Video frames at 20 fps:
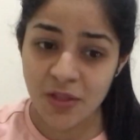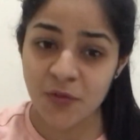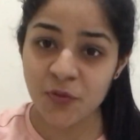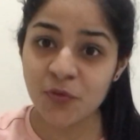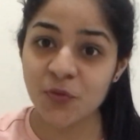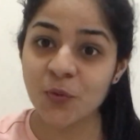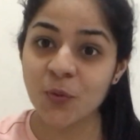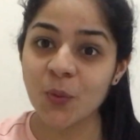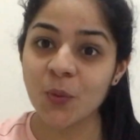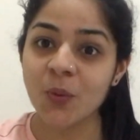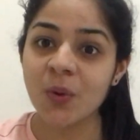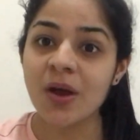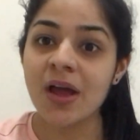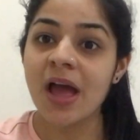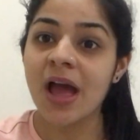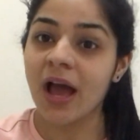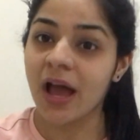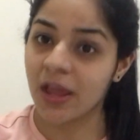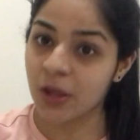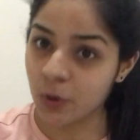So
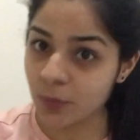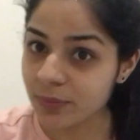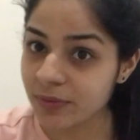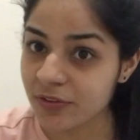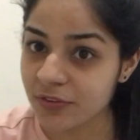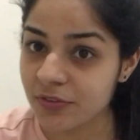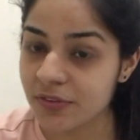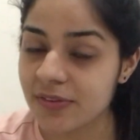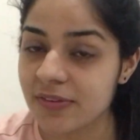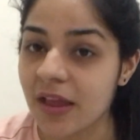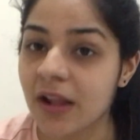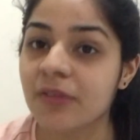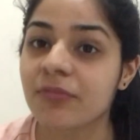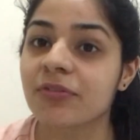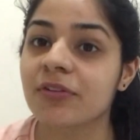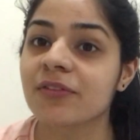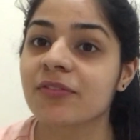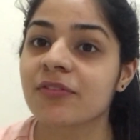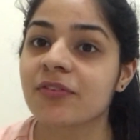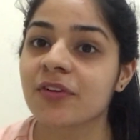I hope this was
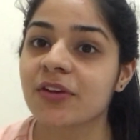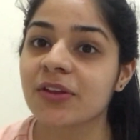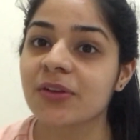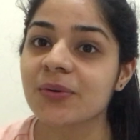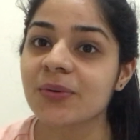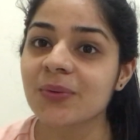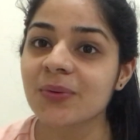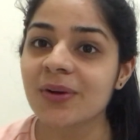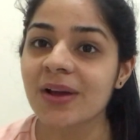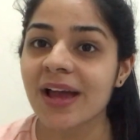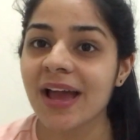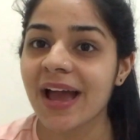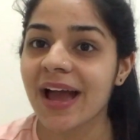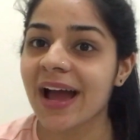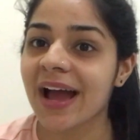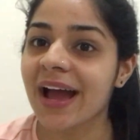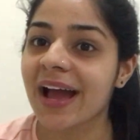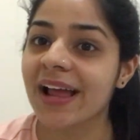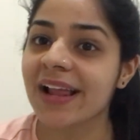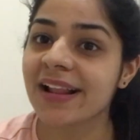helpful for you.
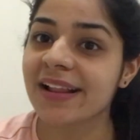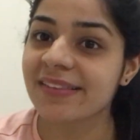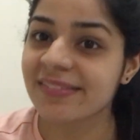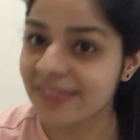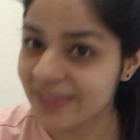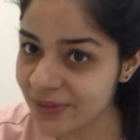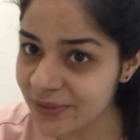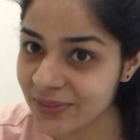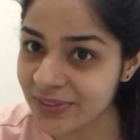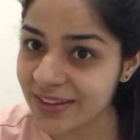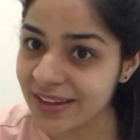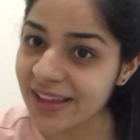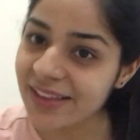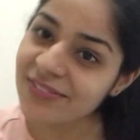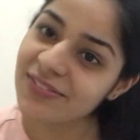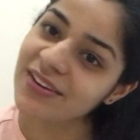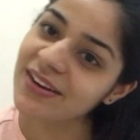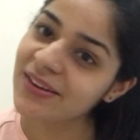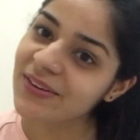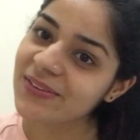I'll see you in the next
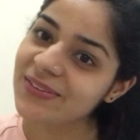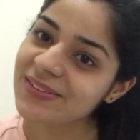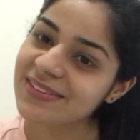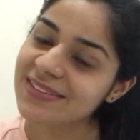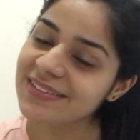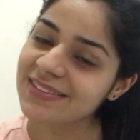videos.